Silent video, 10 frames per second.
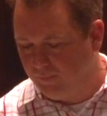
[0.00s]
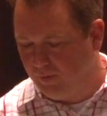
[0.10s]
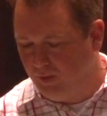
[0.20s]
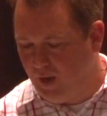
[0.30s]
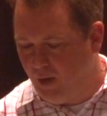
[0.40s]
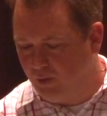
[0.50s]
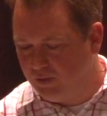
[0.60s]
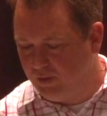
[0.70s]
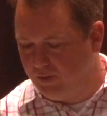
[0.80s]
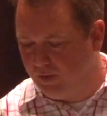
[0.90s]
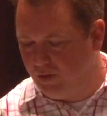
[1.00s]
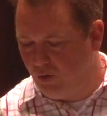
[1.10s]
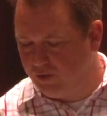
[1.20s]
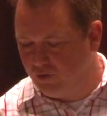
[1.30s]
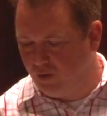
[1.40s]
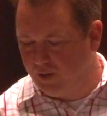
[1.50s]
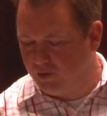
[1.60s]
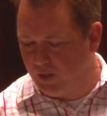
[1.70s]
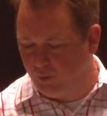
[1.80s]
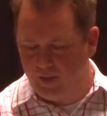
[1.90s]
was at the donut store
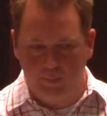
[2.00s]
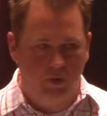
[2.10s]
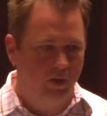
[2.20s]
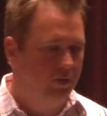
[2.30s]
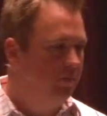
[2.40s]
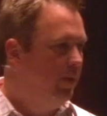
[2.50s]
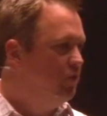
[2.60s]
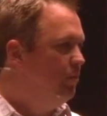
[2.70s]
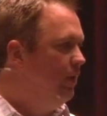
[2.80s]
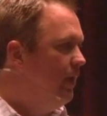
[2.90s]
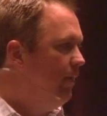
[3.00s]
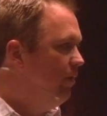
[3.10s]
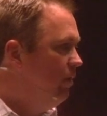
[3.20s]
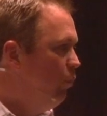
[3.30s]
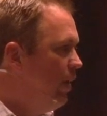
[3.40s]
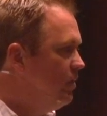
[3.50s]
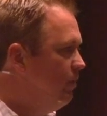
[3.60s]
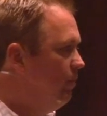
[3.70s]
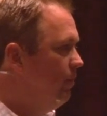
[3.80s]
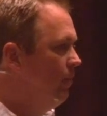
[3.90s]
yesterday with Amber and Benjamin and David, and we had
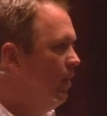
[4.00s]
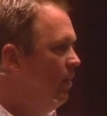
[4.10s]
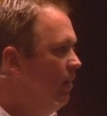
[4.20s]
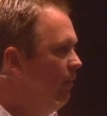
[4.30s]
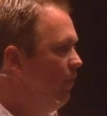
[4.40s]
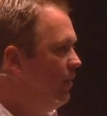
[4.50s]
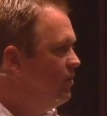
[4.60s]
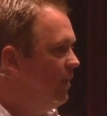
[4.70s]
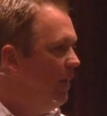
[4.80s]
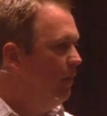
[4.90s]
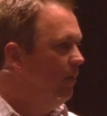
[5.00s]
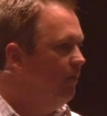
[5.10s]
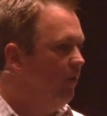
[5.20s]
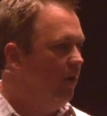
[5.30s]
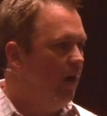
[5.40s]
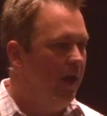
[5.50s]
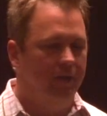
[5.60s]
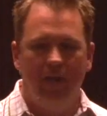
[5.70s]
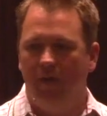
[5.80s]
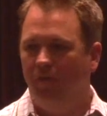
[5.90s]
some friends that came in out
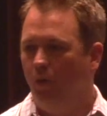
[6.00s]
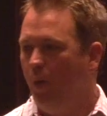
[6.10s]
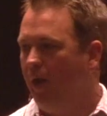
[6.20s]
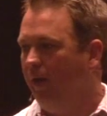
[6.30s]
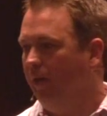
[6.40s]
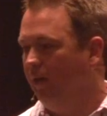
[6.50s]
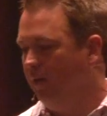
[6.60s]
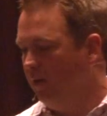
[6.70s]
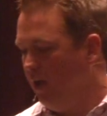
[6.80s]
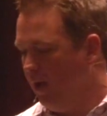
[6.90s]
of town for a wedding, and